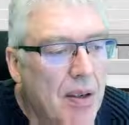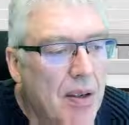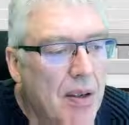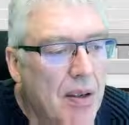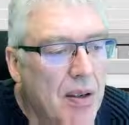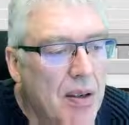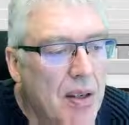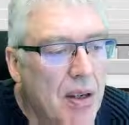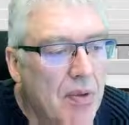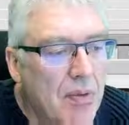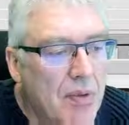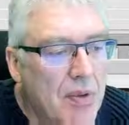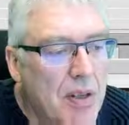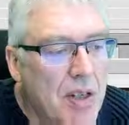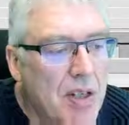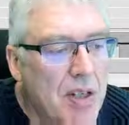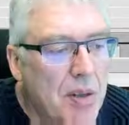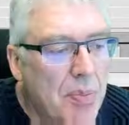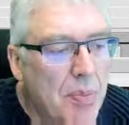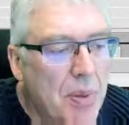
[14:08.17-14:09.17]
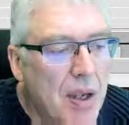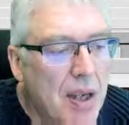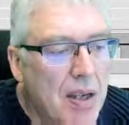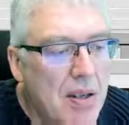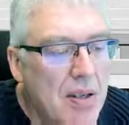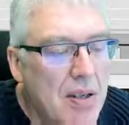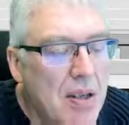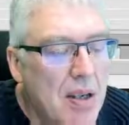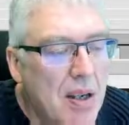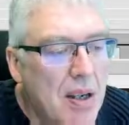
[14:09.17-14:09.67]
Yeah,
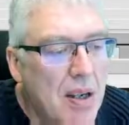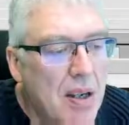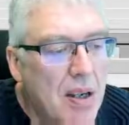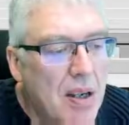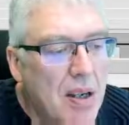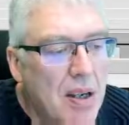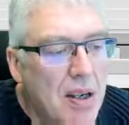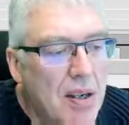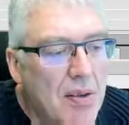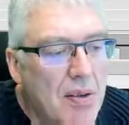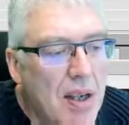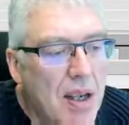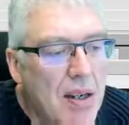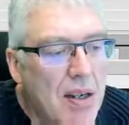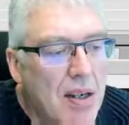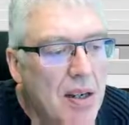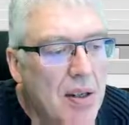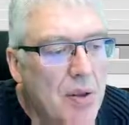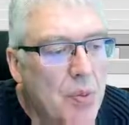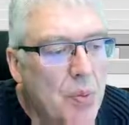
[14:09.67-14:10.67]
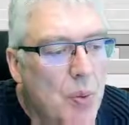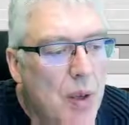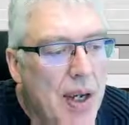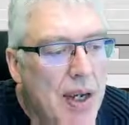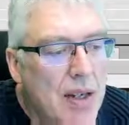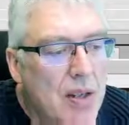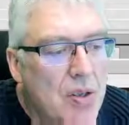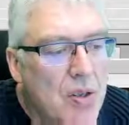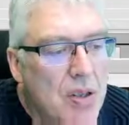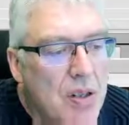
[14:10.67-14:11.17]
disappears, and then it
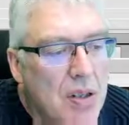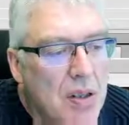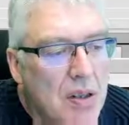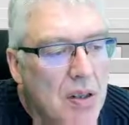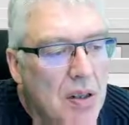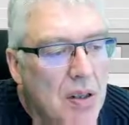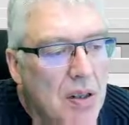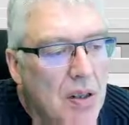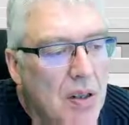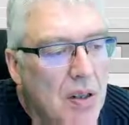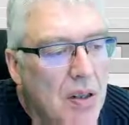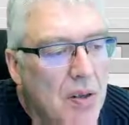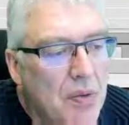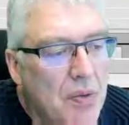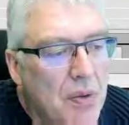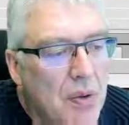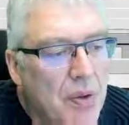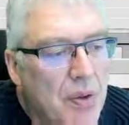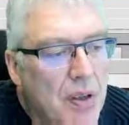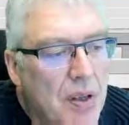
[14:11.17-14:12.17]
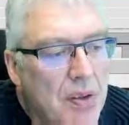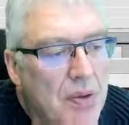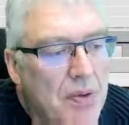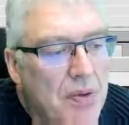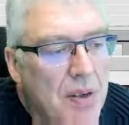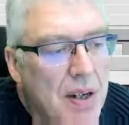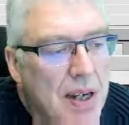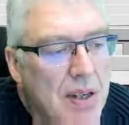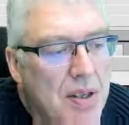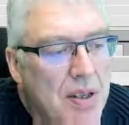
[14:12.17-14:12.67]
waits for the
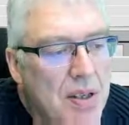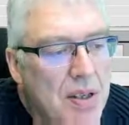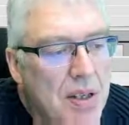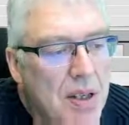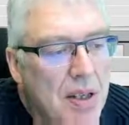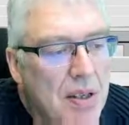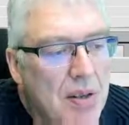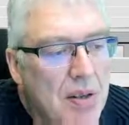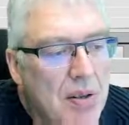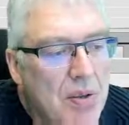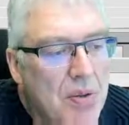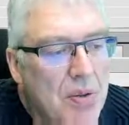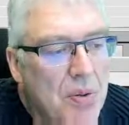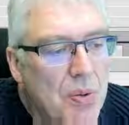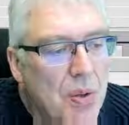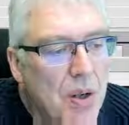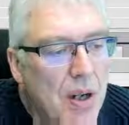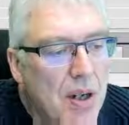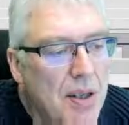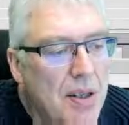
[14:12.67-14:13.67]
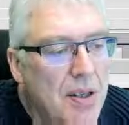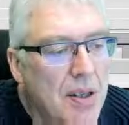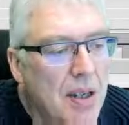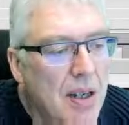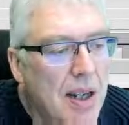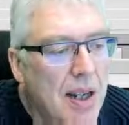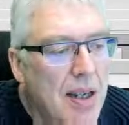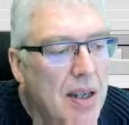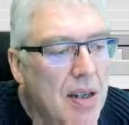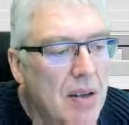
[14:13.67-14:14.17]
transit to high
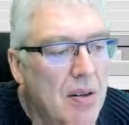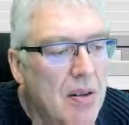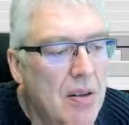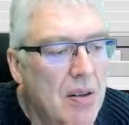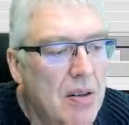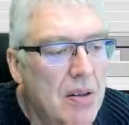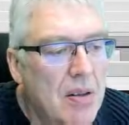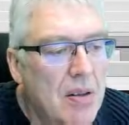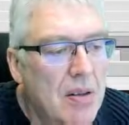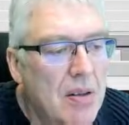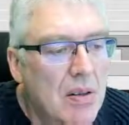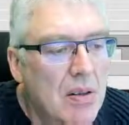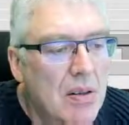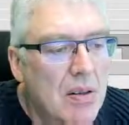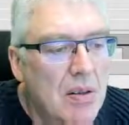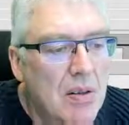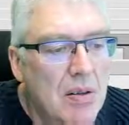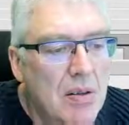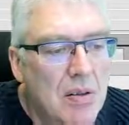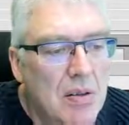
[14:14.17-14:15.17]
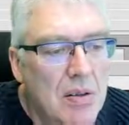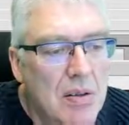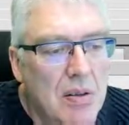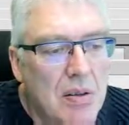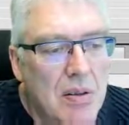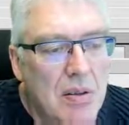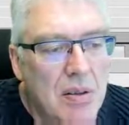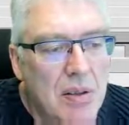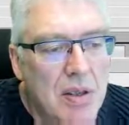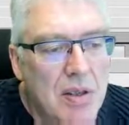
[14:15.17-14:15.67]
delay, in
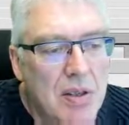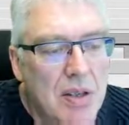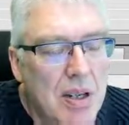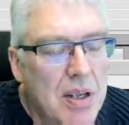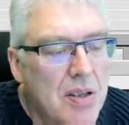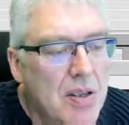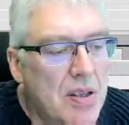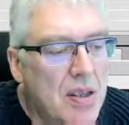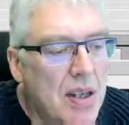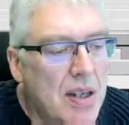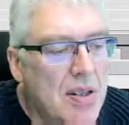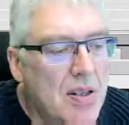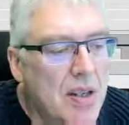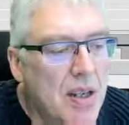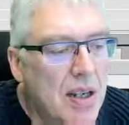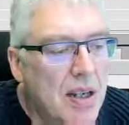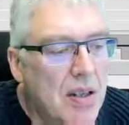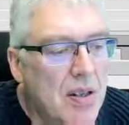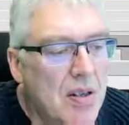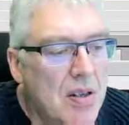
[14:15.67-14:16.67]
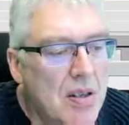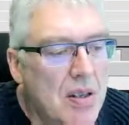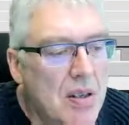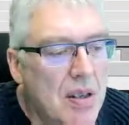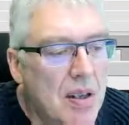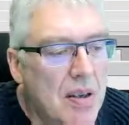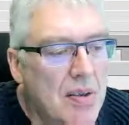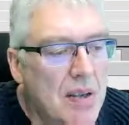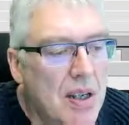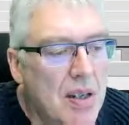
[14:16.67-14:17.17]
this case 3 seconds,
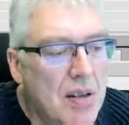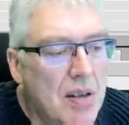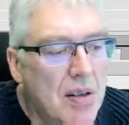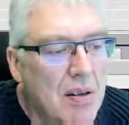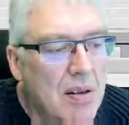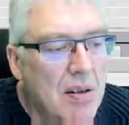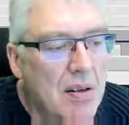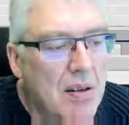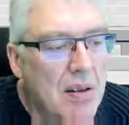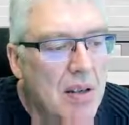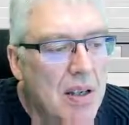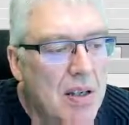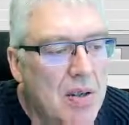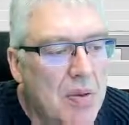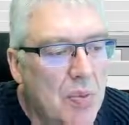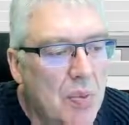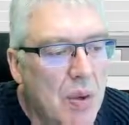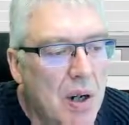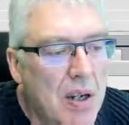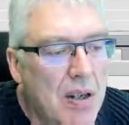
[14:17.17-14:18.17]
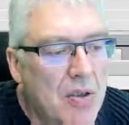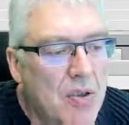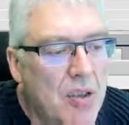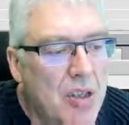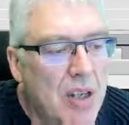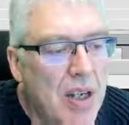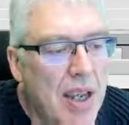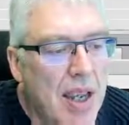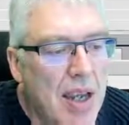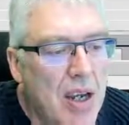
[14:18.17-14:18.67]
and then this
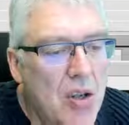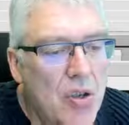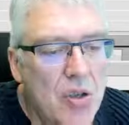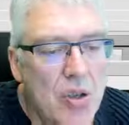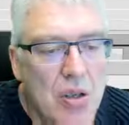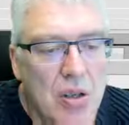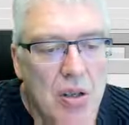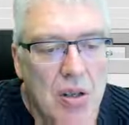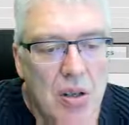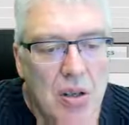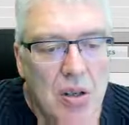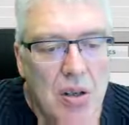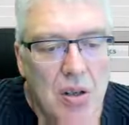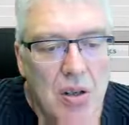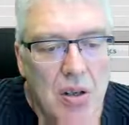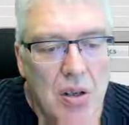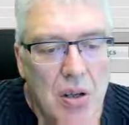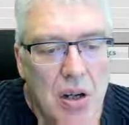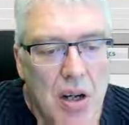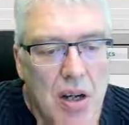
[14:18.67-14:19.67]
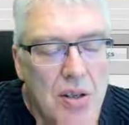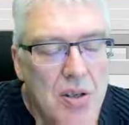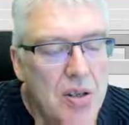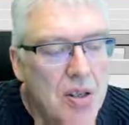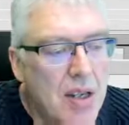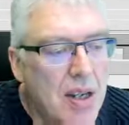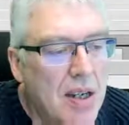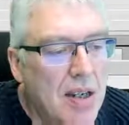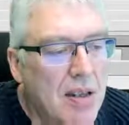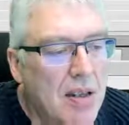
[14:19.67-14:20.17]
YGH high
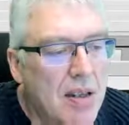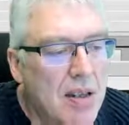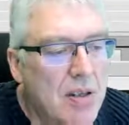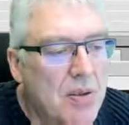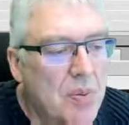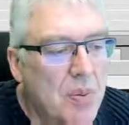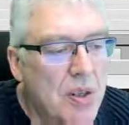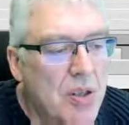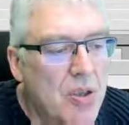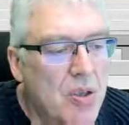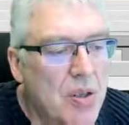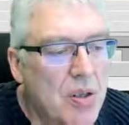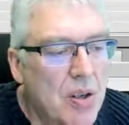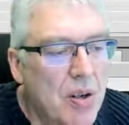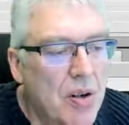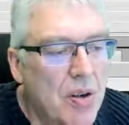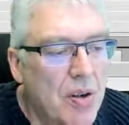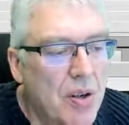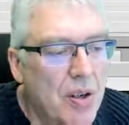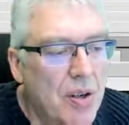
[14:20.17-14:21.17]
state is switched on.